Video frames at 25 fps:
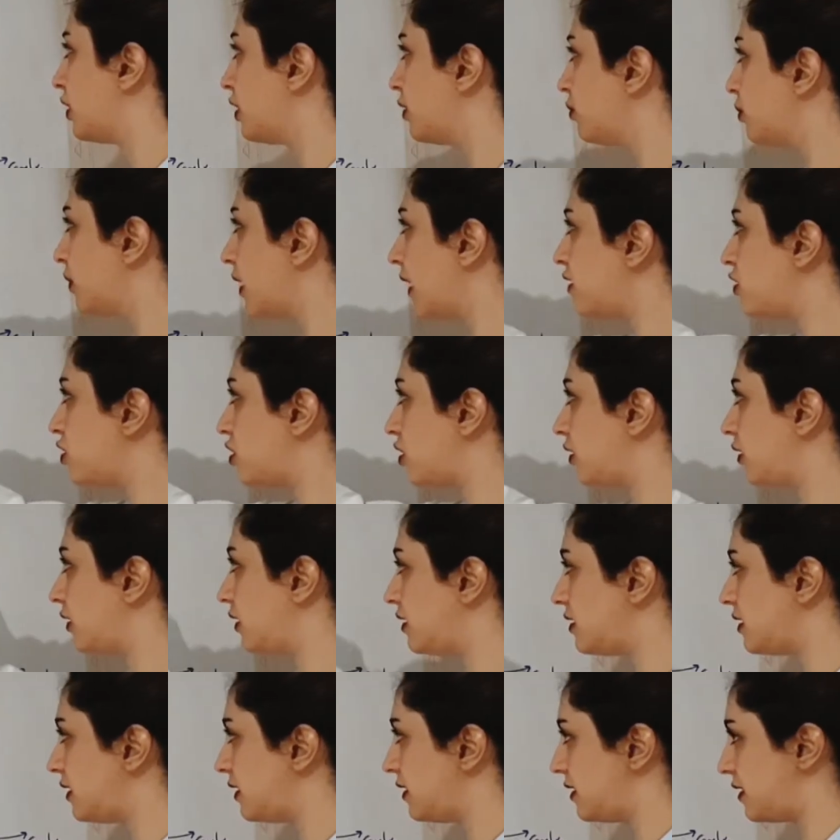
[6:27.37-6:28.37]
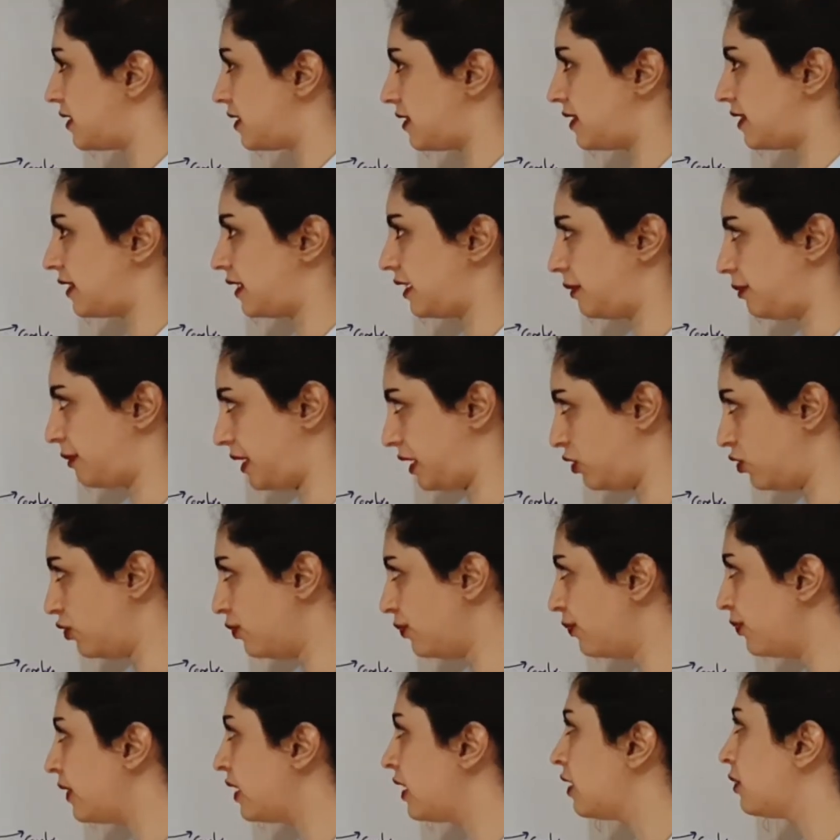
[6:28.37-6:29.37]
imagine this is cerebellum,
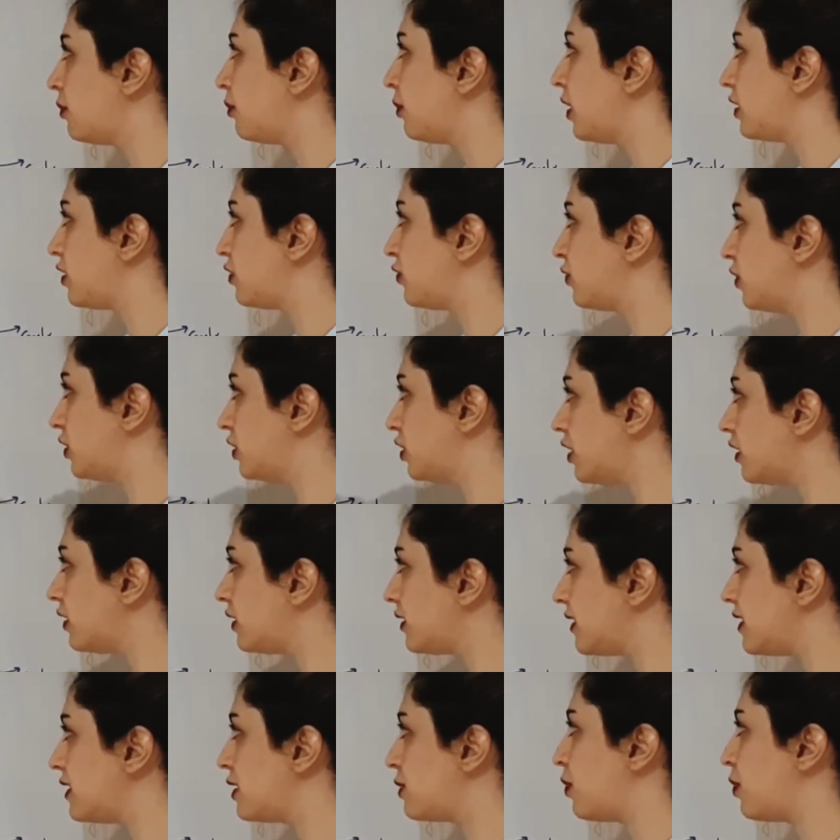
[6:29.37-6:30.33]
but what are these